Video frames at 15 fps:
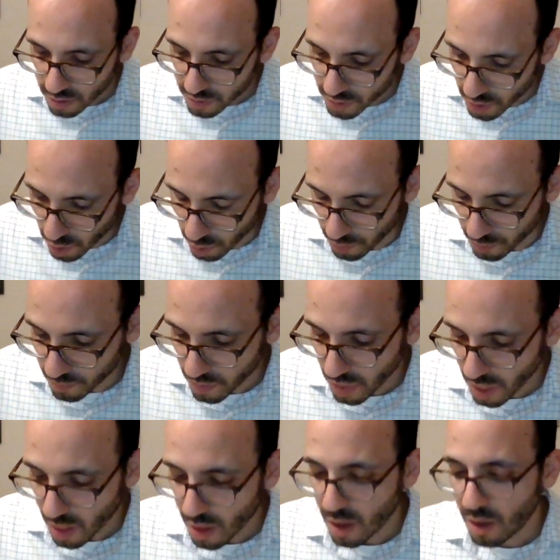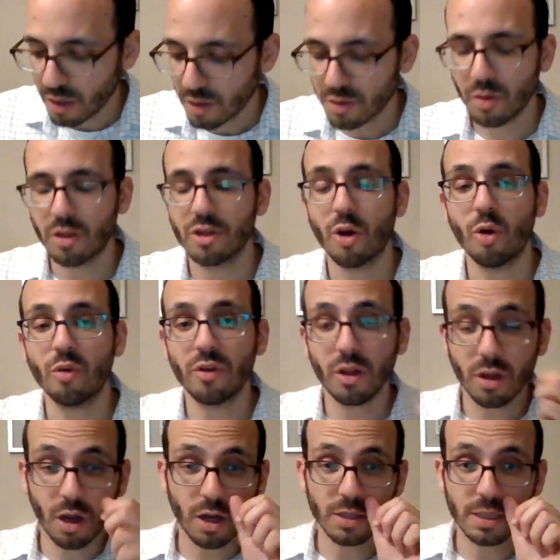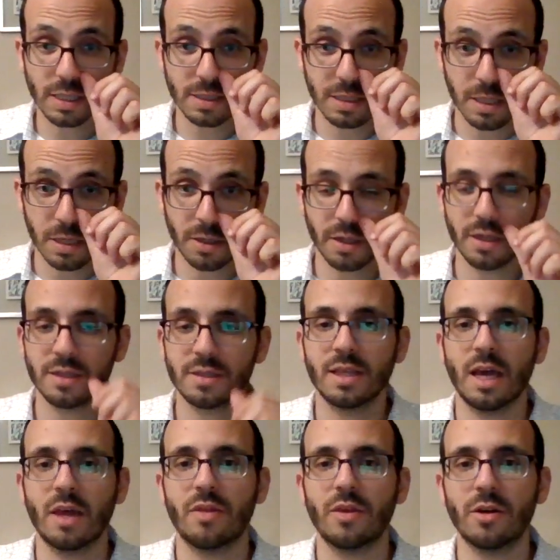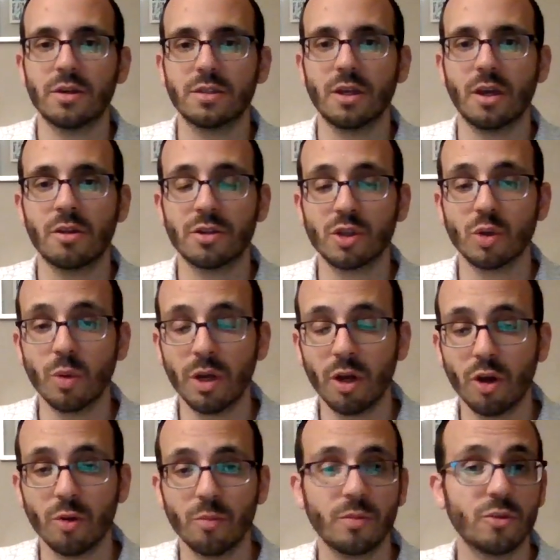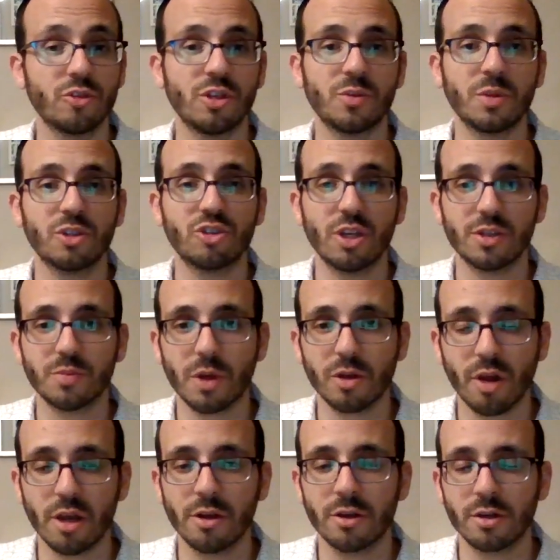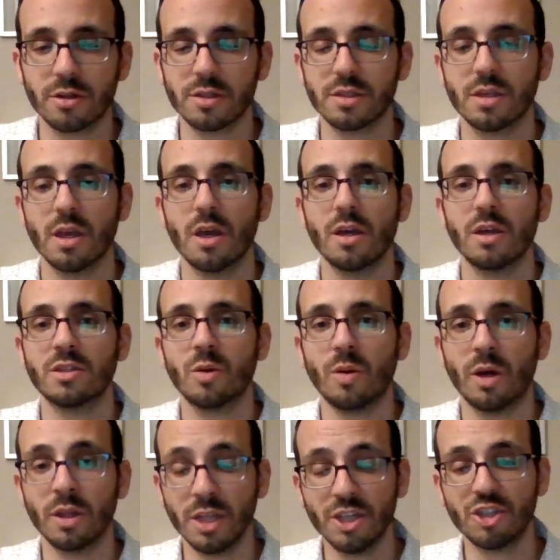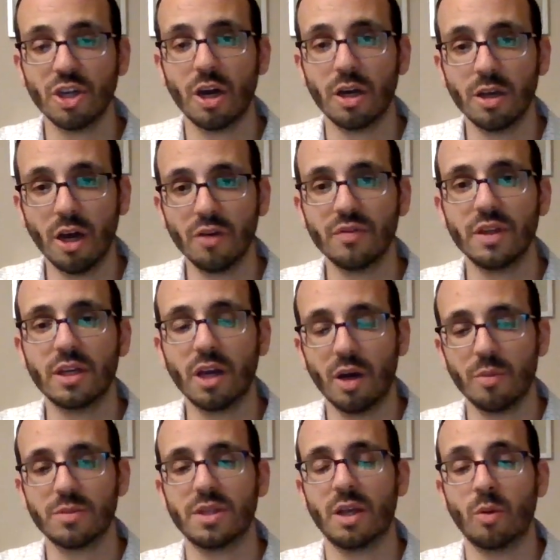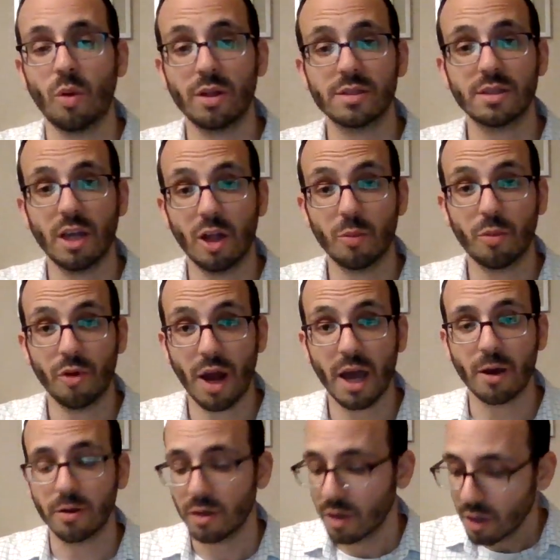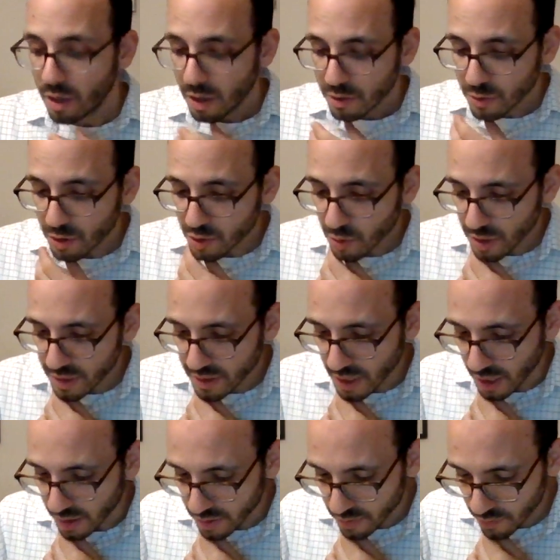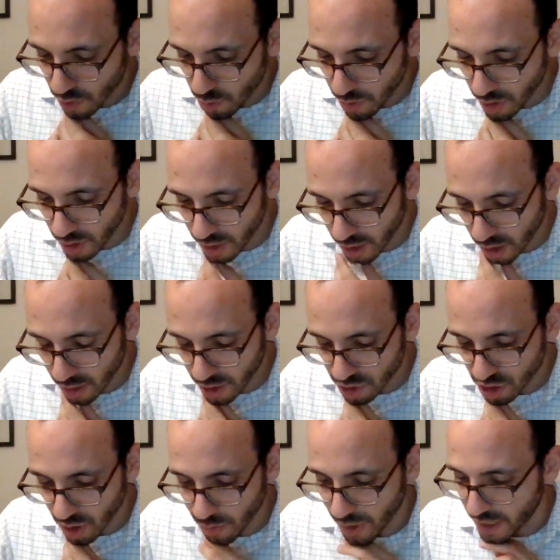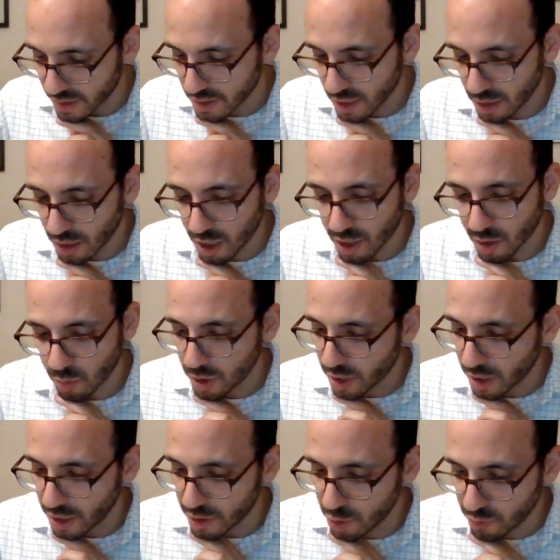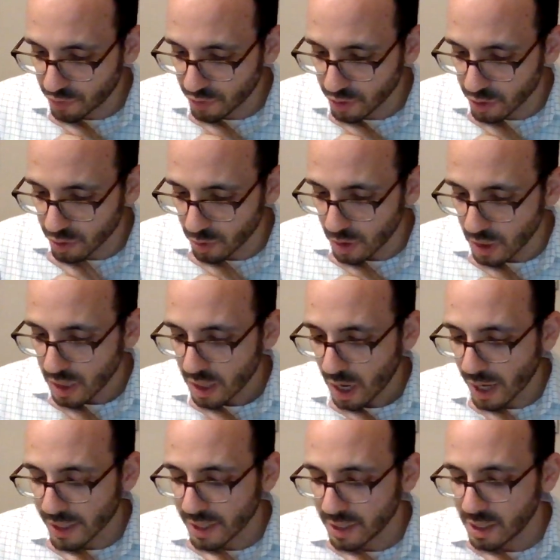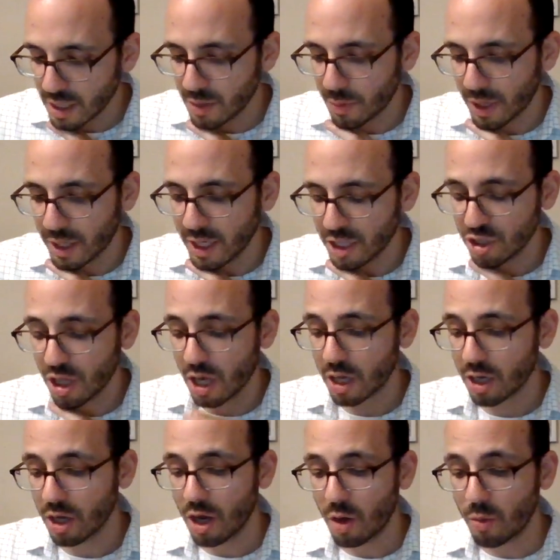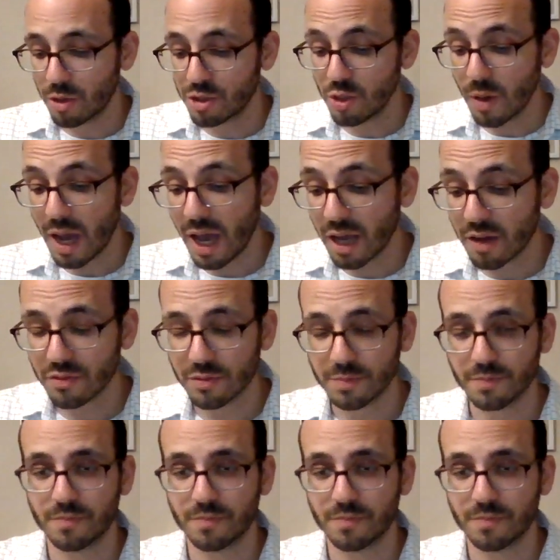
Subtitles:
2. So the overall context here is that there's a widow. She's being chased by predators. So Elisha Hanavi comes and wants to help her out. So here's what he says: Elisha, what can I do for you? What you have,